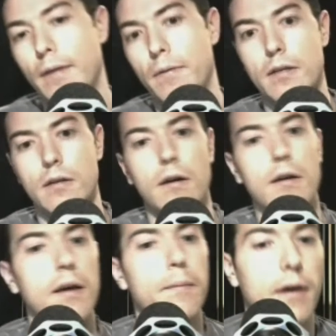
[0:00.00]
we are
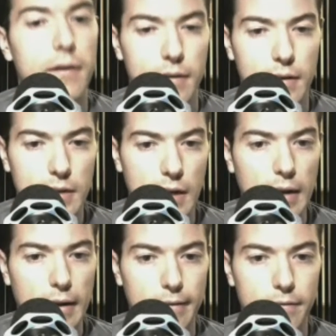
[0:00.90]
talking about the internet
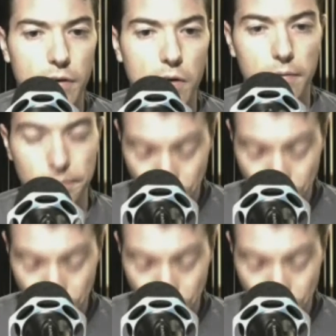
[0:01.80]
and the phone.